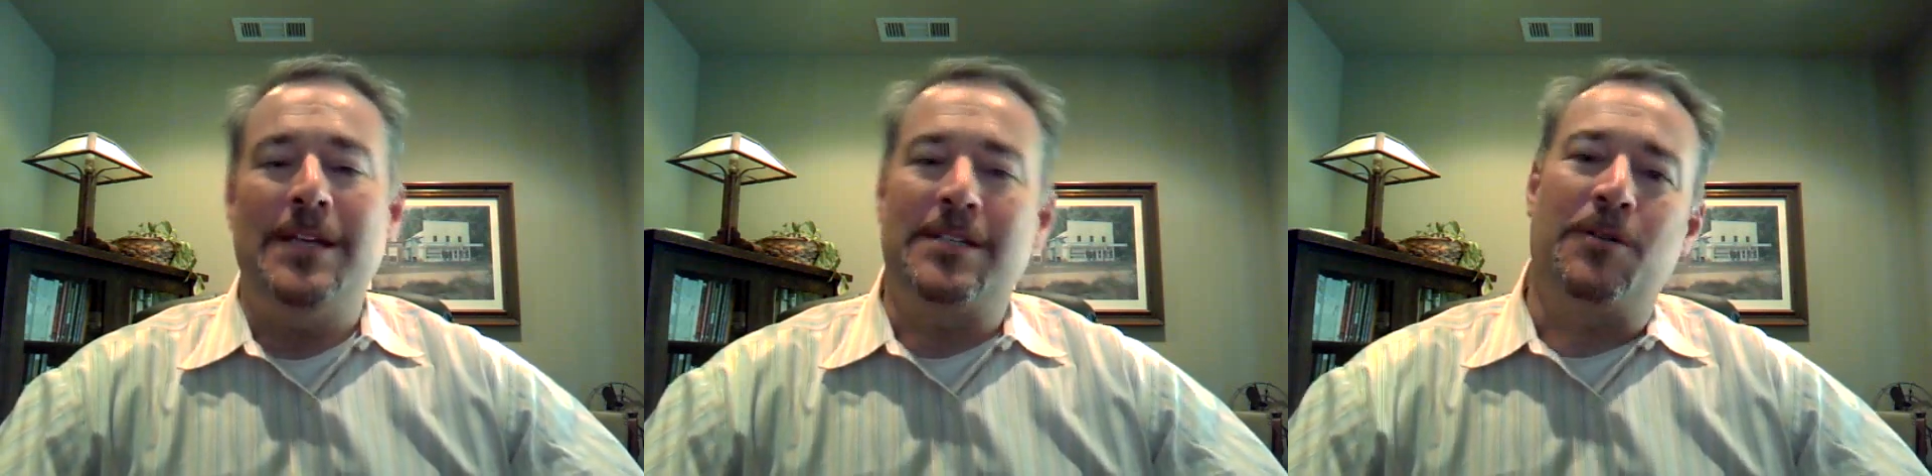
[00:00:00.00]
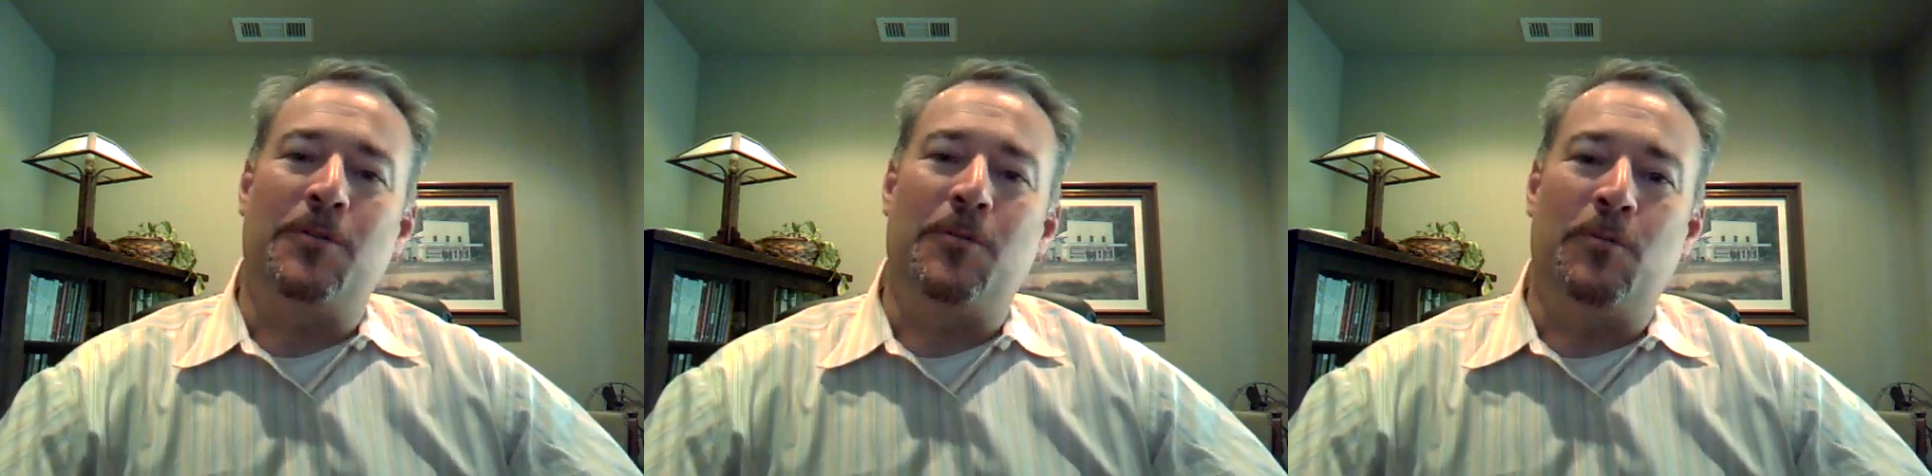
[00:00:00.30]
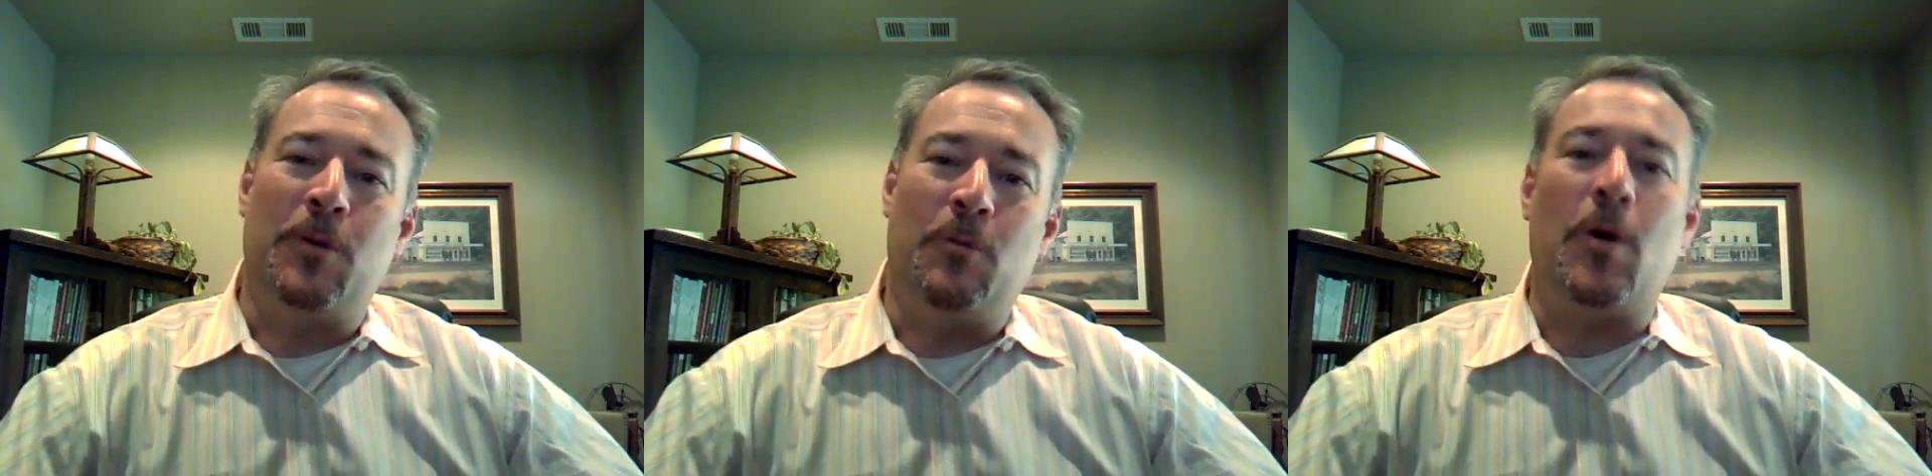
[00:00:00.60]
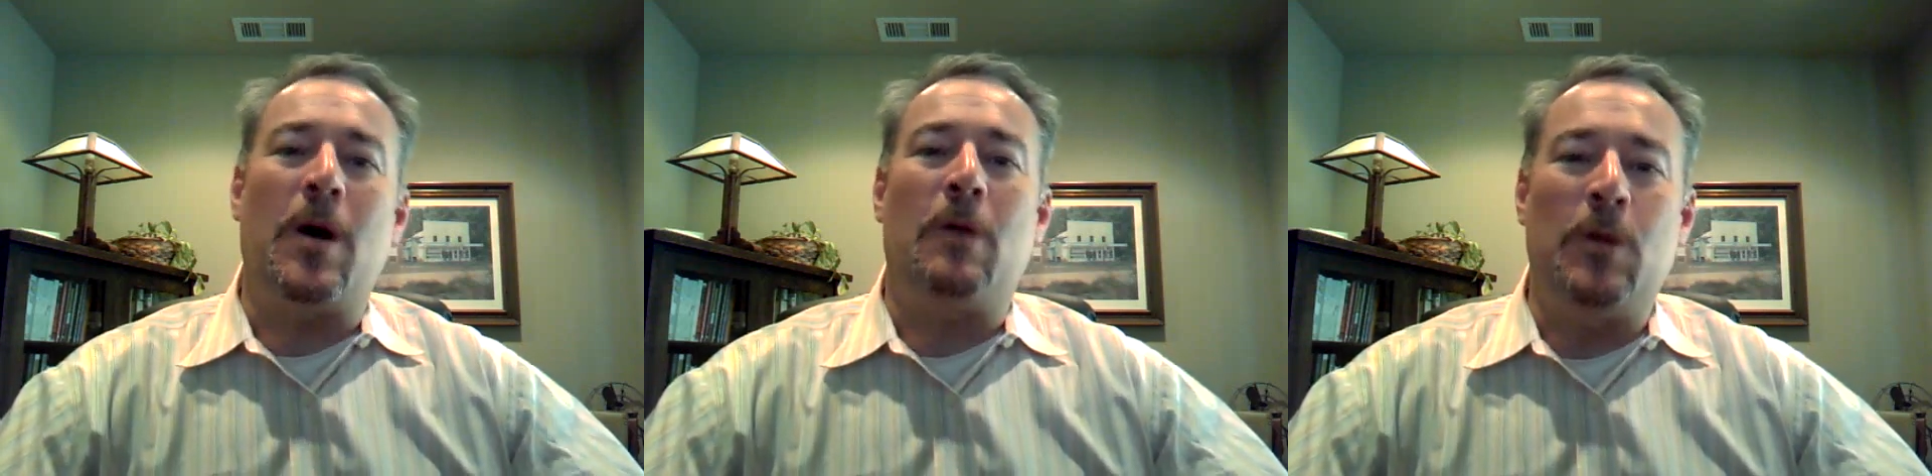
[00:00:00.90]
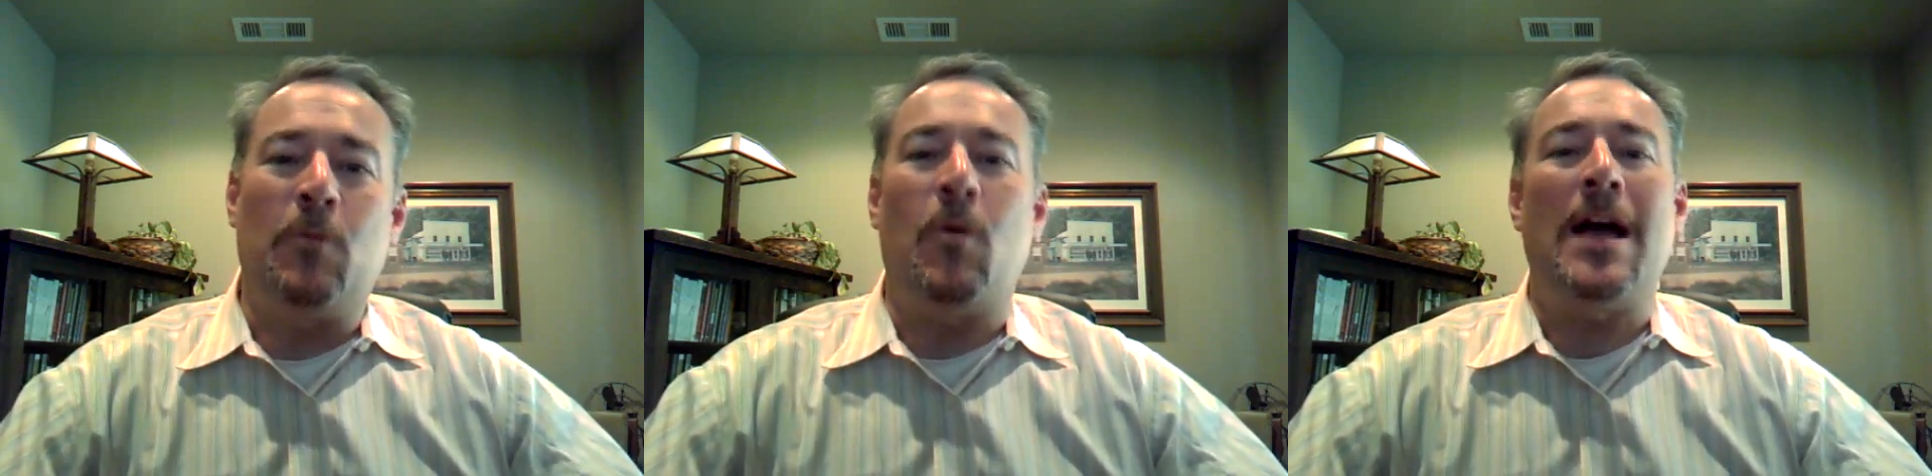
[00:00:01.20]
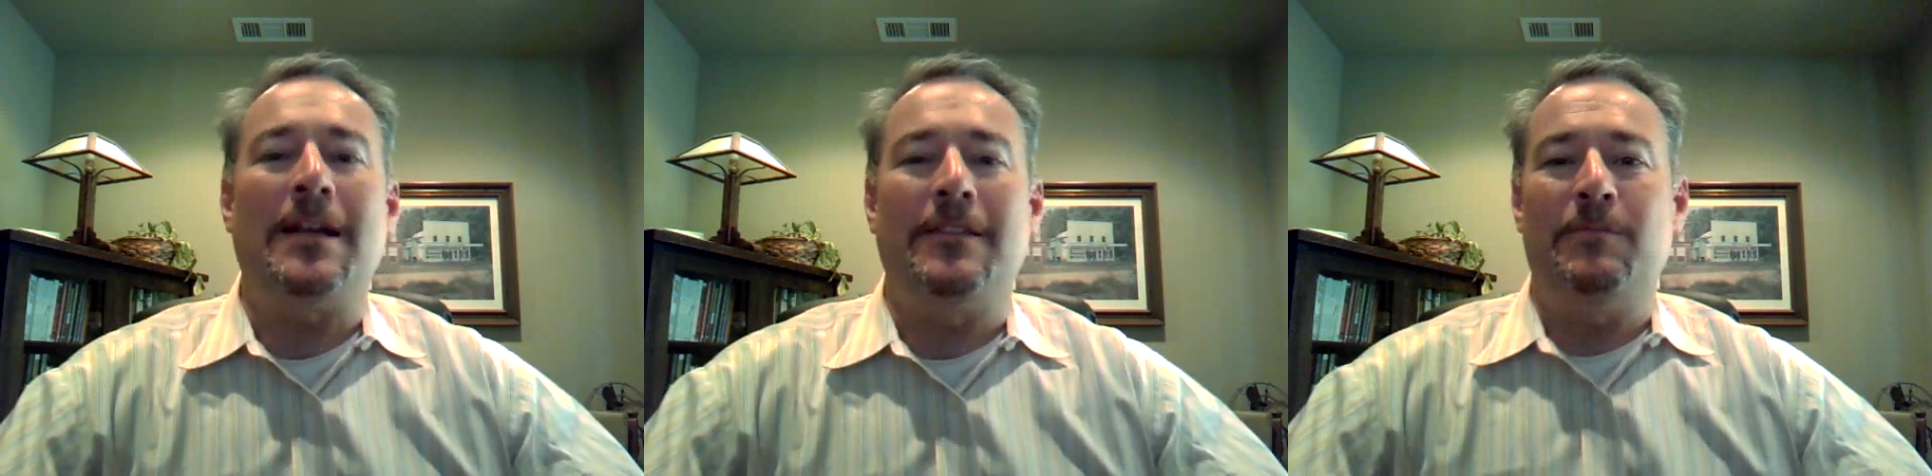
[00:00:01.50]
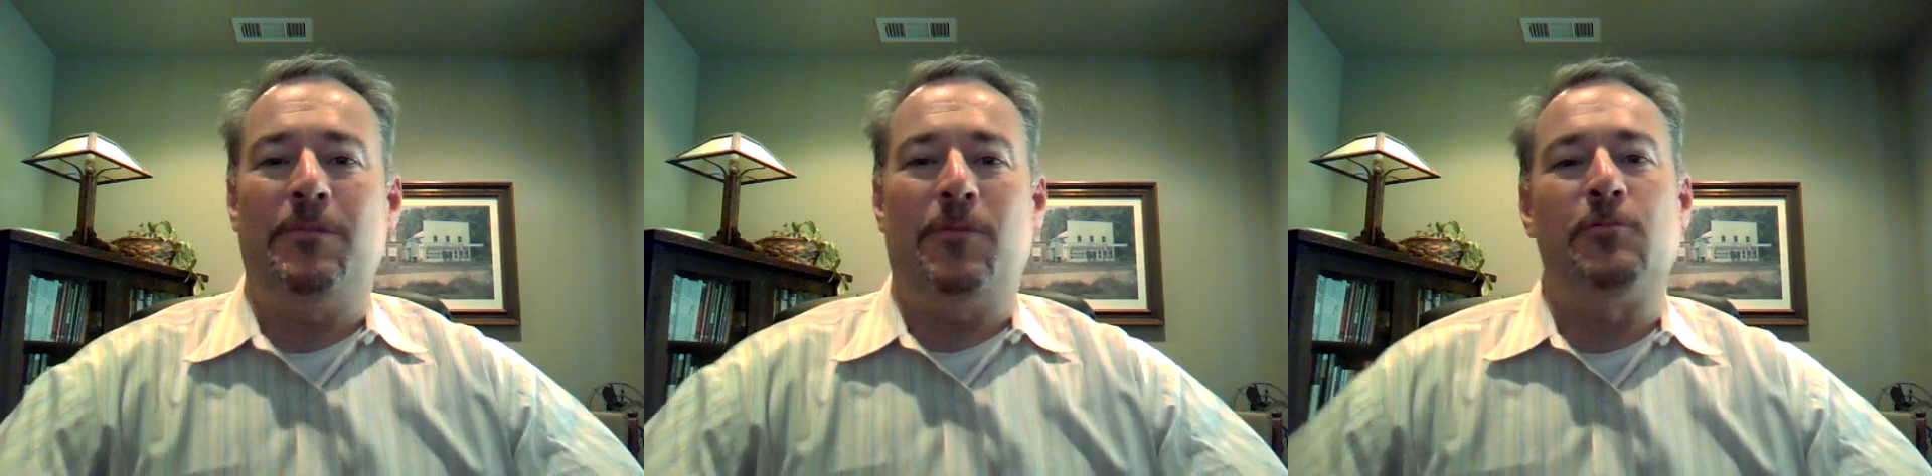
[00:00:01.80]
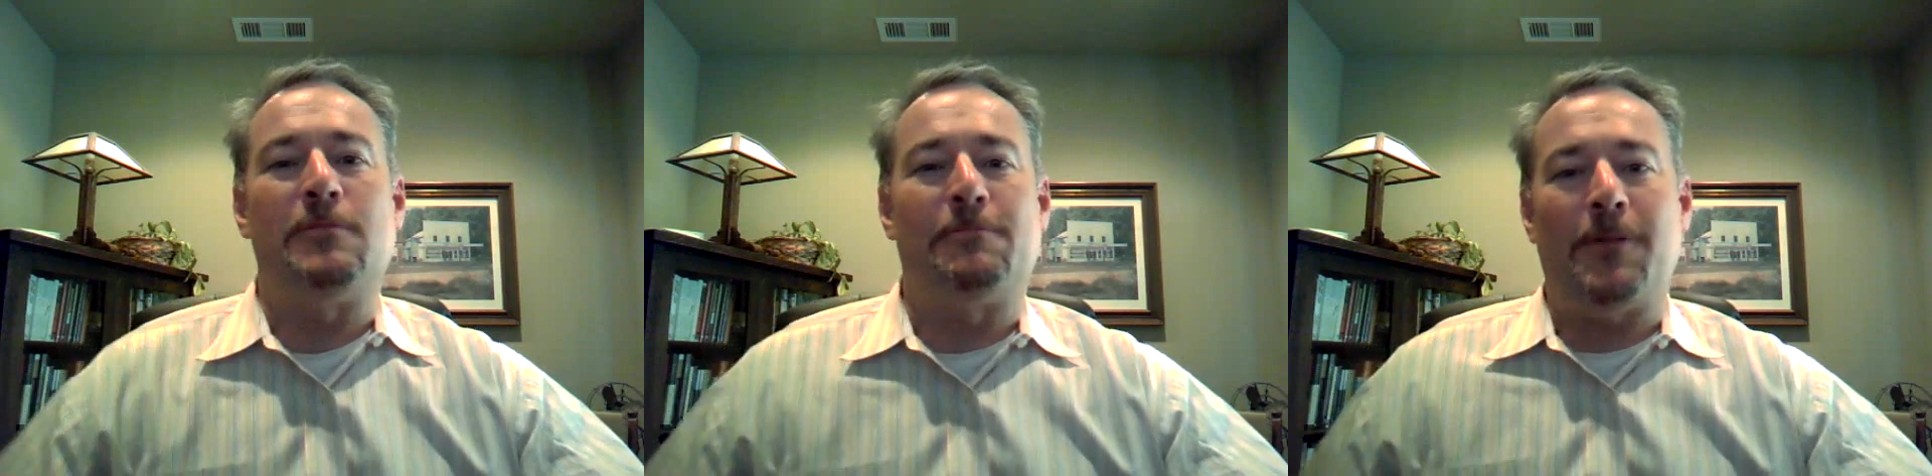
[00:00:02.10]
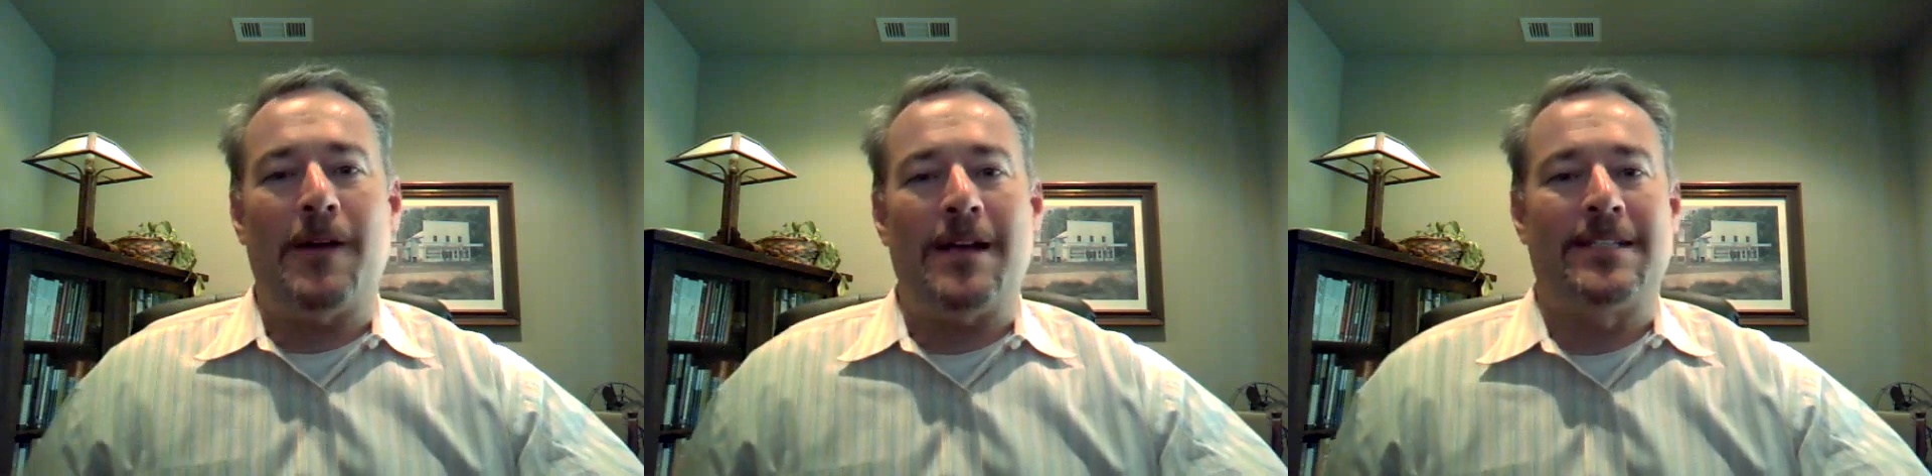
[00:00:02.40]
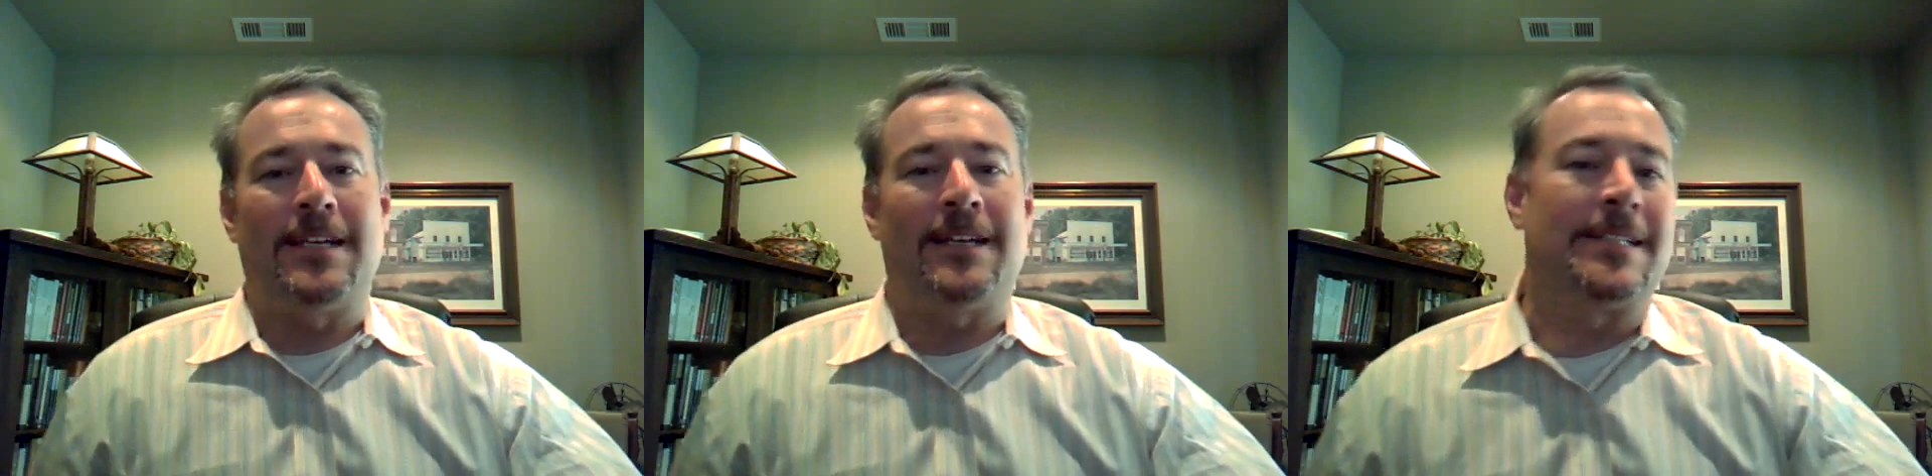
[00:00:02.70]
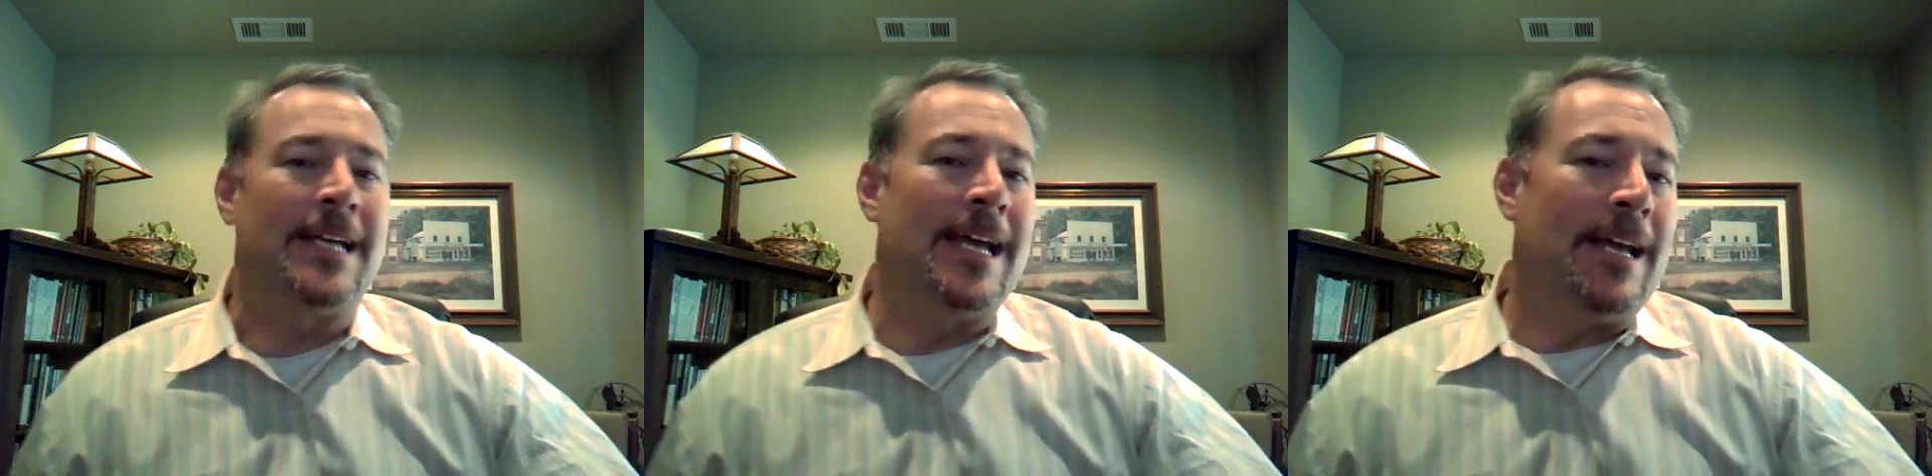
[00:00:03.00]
So we walk them through a process,